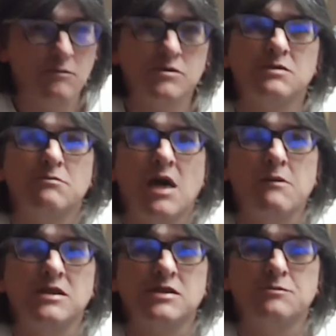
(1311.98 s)

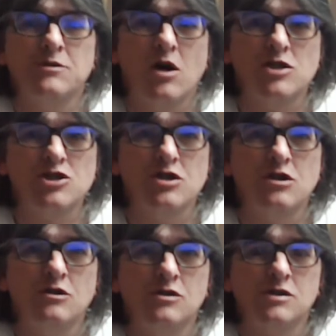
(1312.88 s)
maybe some nice
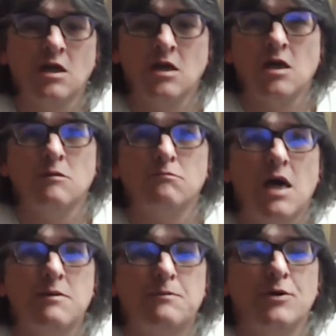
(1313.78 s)
shoes,
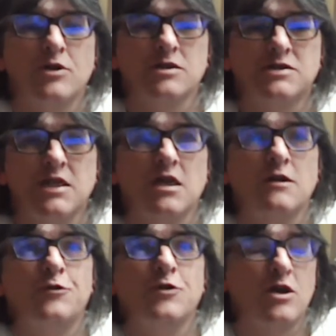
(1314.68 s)
maybe book a ticket
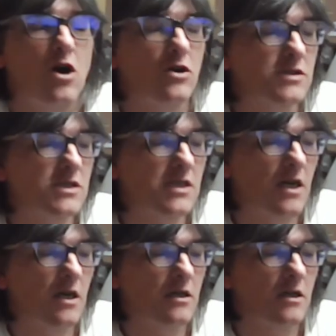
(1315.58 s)
for a concert,